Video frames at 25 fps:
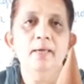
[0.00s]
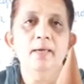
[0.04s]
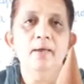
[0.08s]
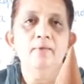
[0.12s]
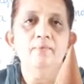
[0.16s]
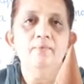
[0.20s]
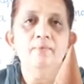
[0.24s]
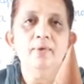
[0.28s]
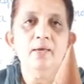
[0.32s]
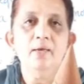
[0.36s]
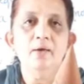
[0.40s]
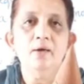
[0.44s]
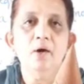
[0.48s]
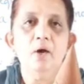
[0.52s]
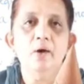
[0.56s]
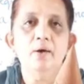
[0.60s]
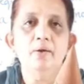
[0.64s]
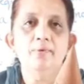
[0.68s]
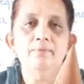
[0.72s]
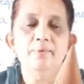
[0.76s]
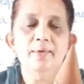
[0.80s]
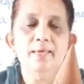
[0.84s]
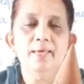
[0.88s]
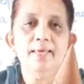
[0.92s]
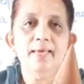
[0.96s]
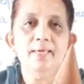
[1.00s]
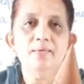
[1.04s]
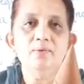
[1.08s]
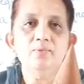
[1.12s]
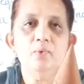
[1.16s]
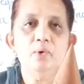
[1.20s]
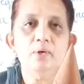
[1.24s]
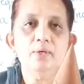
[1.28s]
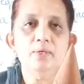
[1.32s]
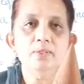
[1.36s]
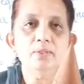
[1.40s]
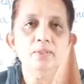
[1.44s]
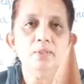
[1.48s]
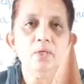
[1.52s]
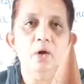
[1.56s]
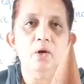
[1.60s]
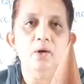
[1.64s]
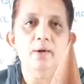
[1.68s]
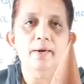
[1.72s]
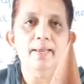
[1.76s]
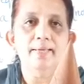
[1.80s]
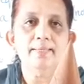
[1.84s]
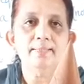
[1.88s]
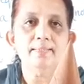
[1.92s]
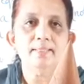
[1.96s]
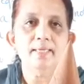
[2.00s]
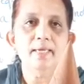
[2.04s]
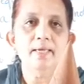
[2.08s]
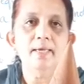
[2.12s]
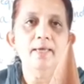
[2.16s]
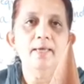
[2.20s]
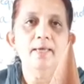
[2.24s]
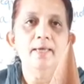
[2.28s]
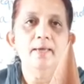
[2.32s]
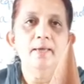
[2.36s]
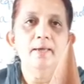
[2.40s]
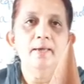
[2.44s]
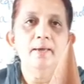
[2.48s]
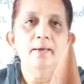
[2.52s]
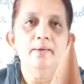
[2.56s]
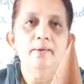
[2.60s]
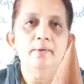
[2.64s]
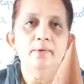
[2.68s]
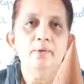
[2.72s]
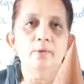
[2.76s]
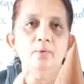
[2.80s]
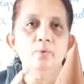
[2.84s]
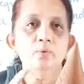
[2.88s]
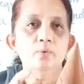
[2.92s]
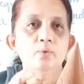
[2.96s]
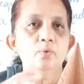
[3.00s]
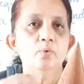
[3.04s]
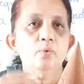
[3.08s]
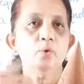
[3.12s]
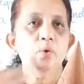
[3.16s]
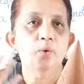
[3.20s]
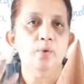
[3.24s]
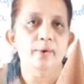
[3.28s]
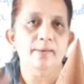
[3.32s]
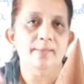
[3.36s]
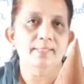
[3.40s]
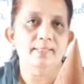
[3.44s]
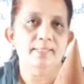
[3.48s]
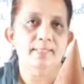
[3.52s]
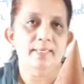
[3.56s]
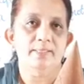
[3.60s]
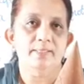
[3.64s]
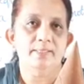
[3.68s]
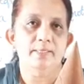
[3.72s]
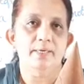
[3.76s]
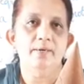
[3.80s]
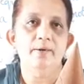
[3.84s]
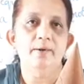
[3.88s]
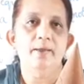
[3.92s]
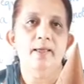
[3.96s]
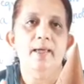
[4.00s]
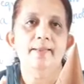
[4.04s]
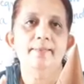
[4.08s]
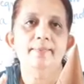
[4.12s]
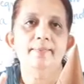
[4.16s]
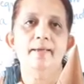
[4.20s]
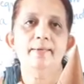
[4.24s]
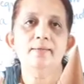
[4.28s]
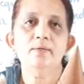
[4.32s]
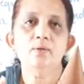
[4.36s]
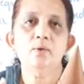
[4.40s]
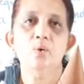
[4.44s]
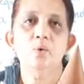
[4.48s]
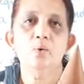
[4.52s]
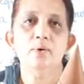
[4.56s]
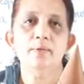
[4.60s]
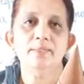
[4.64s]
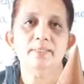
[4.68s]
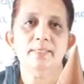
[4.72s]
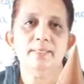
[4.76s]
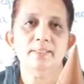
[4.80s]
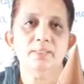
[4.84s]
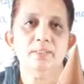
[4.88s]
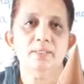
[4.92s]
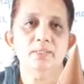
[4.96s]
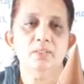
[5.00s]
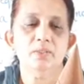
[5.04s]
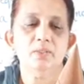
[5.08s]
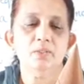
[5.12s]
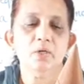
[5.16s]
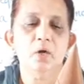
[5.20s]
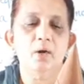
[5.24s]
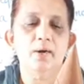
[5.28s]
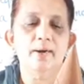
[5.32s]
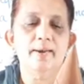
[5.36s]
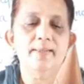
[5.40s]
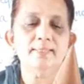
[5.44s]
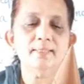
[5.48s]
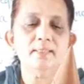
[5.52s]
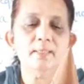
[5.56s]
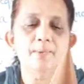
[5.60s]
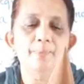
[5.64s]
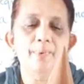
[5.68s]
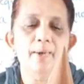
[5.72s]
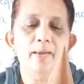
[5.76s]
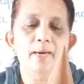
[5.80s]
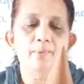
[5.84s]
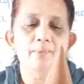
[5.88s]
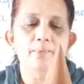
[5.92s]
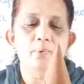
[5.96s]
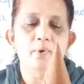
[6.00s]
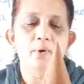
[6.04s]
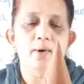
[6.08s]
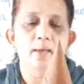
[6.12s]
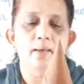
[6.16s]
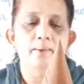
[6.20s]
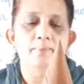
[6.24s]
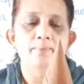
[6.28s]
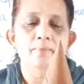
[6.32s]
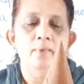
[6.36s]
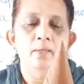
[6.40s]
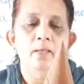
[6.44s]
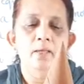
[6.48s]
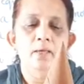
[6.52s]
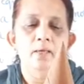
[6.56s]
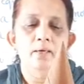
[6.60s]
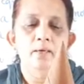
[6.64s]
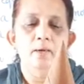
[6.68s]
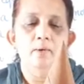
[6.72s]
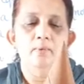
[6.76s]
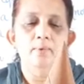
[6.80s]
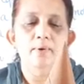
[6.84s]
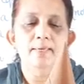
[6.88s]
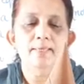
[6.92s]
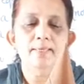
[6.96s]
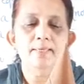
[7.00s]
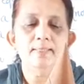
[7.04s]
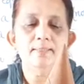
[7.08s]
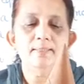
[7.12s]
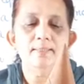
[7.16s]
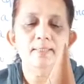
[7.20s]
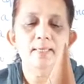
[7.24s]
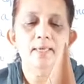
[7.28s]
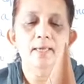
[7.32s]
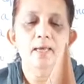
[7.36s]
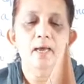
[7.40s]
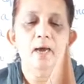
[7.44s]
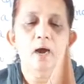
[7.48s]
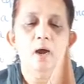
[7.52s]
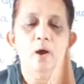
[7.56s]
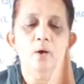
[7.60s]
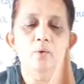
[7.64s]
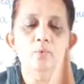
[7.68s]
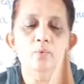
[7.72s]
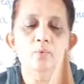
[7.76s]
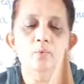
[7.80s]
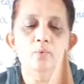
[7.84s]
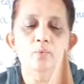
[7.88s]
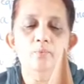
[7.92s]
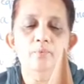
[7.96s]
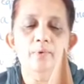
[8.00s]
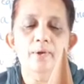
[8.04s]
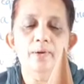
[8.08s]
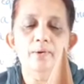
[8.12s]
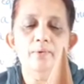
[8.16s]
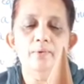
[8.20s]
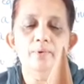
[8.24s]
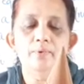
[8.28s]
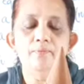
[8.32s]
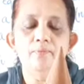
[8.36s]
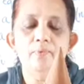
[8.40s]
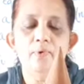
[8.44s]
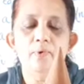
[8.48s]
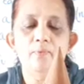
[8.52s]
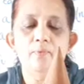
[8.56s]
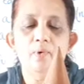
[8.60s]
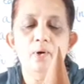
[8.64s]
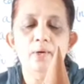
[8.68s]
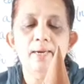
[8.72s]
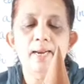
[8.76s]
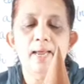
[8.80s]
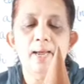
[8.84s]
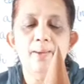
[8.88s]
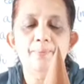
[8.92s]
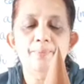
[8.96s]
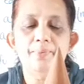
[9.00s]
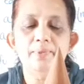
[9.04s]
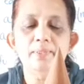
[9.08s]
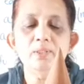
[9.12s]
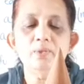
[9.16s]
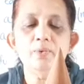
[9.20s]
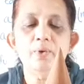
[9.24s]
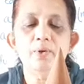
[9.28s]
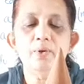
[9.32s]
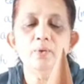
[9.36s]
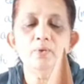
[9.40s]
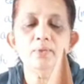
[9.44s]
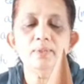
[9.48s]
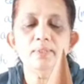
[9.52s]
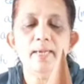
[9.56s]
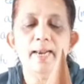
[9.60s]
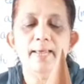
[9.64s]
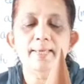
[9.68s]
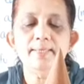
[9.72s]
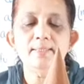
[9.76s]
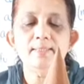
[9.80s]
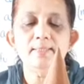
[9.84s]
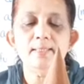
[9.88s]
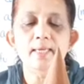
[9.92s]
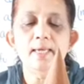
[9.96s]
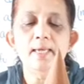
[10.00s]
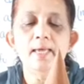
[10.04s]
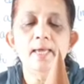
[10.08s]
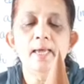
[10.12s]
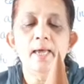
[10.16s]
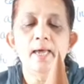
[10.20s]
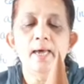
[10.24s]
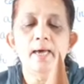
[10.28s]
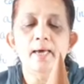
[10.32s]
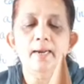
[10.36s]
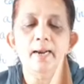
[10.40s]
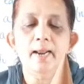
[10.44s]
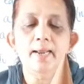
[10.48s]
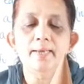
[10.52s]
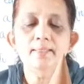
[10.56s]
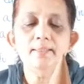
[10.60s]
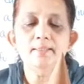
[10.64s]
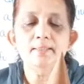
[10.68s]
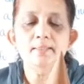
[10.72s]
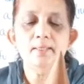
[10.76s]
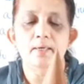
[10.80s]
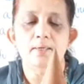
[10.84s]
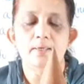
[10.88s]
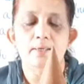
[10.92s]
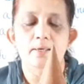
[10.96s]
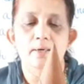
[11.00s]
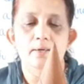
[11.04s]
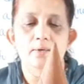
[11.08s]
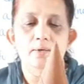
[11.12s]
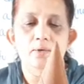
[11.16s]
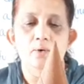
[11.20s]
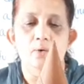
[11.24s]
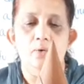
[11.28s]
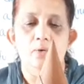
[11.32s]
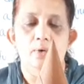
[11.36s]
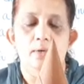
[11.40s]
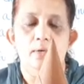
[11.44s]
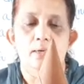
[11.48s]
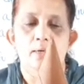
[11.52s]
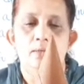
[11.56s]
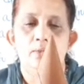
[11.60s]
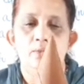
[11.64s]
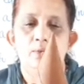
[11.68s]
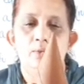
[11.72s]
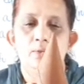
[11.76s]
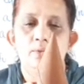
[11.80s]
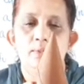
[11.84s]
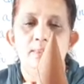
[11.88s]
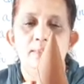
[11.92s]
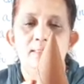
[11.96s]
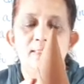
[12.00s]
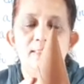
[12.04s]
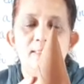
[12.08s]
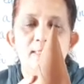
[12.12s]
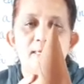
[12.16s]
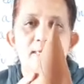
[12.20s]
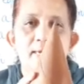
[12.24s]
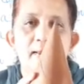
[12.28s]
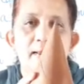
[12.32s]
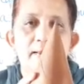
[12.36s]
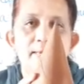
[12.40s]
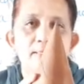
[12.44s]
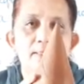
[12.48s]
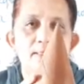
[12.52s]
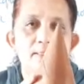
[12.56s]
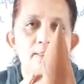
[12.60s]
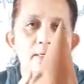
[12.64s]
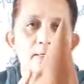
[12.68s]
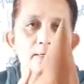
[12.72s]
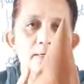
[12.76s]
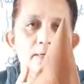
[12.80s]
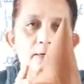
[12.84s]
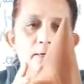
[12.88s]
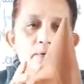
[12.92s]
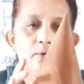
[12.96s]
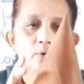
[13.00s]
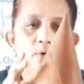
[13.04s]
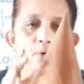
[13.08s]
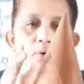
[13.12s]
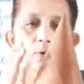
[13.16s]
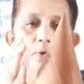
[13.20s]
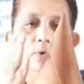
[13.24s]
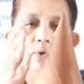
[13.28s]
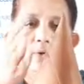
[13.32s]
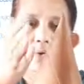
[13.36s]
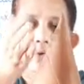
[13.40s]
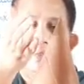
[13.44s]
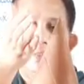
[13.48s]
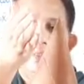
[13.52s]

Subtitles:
we get what is called as a new conic section, and that conic section is called as a parabola. Now let us see how what happens when you slice a right circular cone. So this is a right circular cone. You are